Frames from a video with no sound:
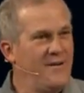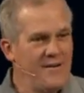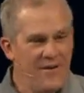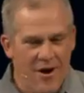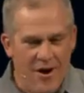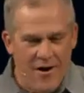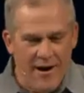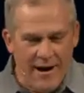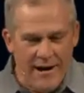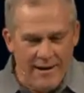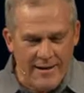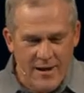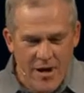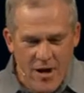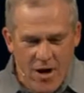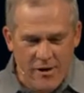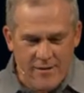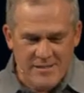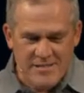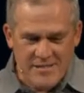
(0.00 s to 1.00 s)
all right,
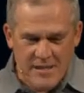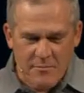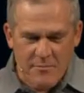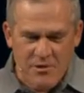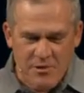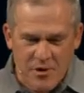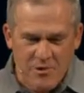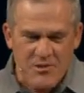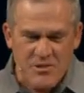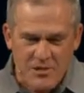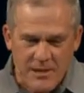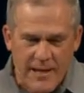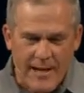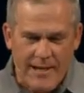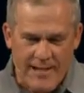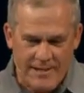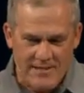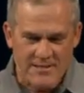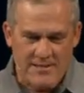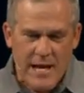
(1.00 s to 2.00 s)
on some of those
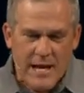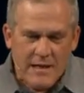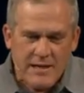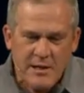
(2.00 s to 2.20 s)
things.